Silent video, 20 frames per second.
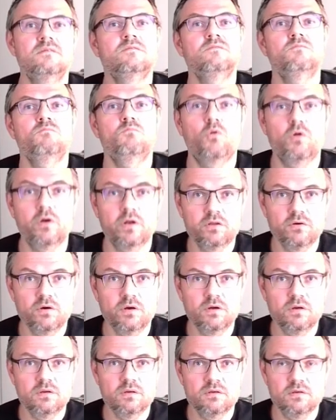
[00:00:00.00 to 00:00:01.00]

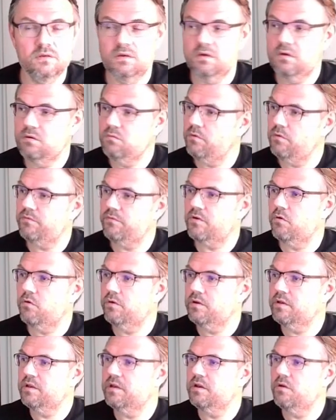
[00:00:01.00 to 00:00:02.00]
monitor. Yeah? We've coded
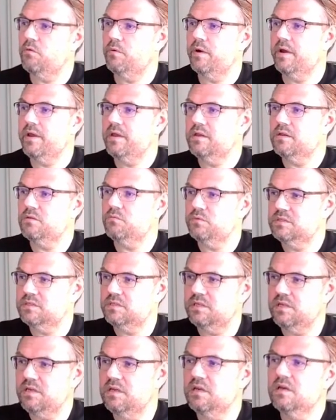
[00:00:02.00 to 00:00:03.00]
in a way that we
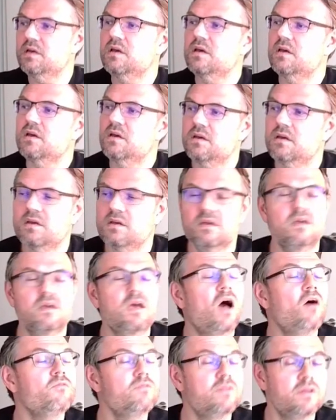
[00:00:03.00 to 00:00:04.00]
see
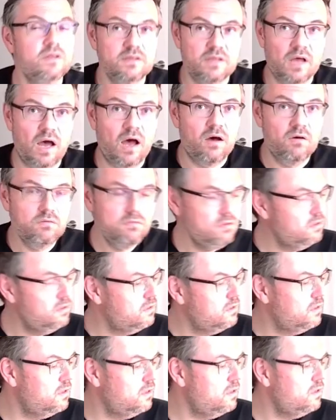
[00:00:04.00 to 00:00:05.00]
counting down.
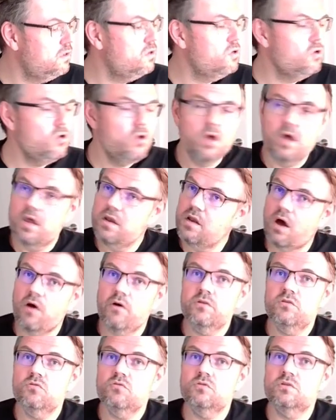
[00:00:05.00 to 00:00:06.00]
Yeah? Now
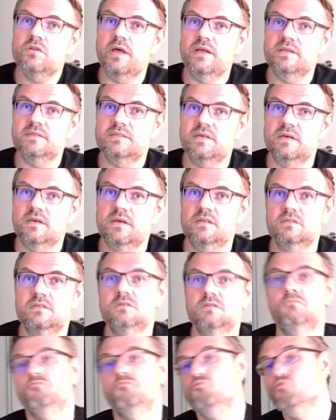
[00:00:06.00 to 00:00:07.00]
it took 10 seconds.
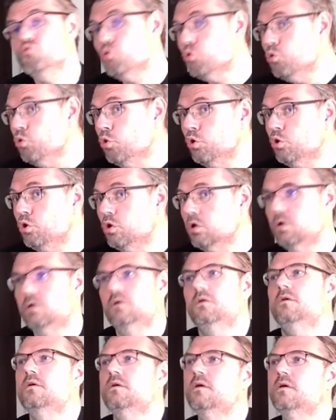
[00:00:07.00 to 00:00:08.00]
Good.
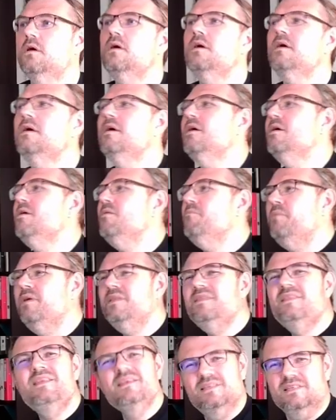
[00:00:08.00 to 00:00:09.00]
Yeah?
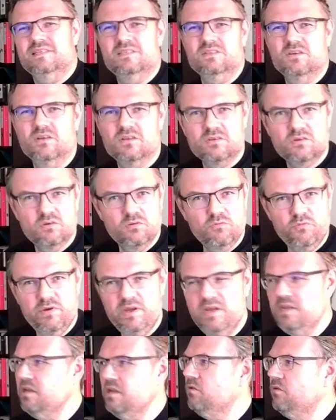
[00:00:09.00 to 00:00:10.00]
But this is not
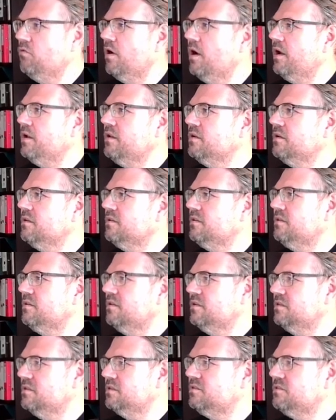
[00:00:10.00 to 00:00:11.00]
convenient, right? This
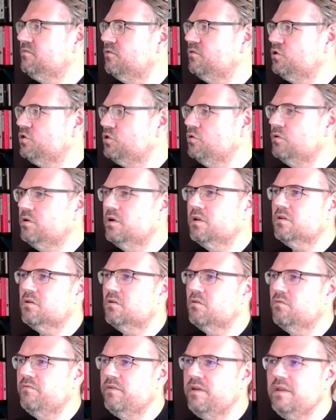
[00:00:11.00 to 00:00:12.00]
is for sure not
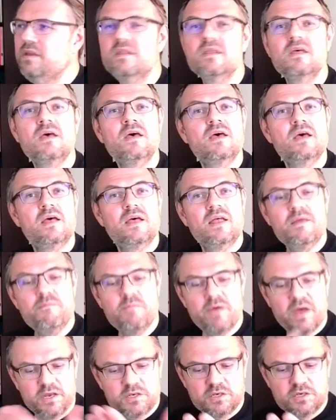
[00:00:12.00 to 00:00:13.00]
convenient.
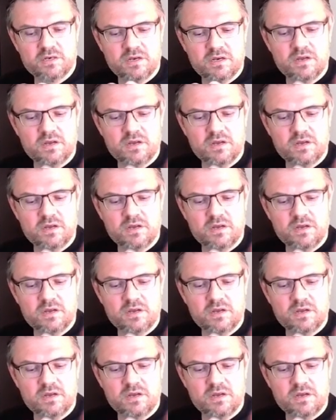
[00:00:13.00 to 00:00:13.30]
Imagine